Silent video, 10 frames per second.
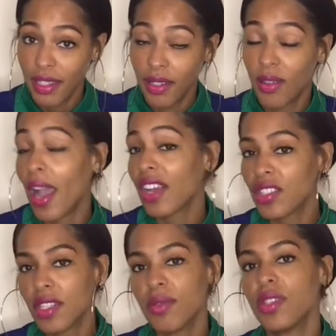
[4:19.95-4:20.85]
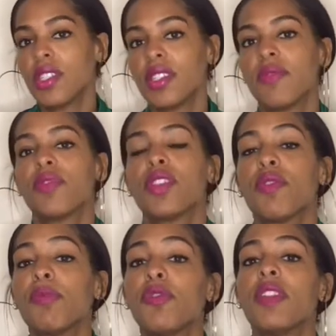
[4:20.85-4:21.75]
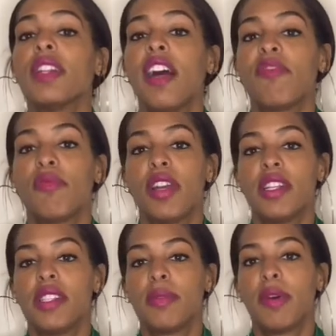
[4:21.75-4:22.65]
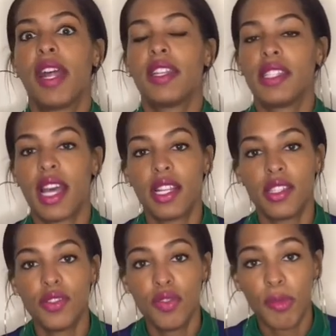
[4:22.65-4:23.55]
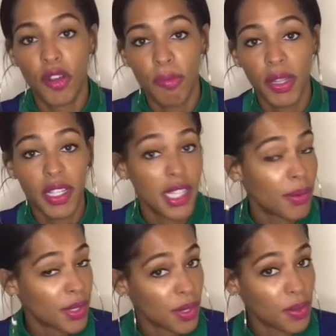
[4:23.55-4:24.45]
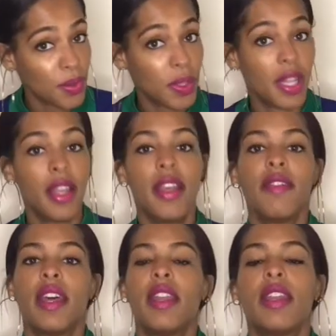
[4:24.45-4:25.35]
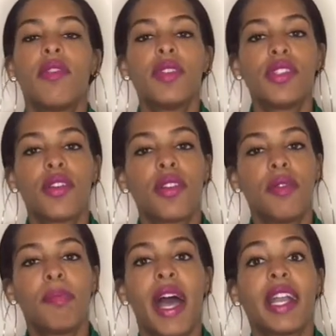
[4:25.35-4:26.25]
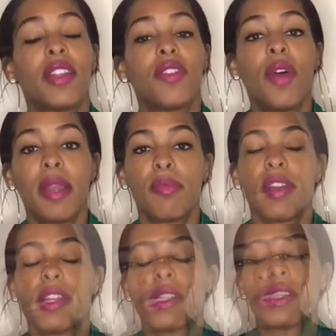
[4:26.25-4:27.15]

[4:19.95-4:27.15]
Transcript: Well, actually, it was just to remove the left breast, but I decided to do both because I was told that it could return back in the right breast.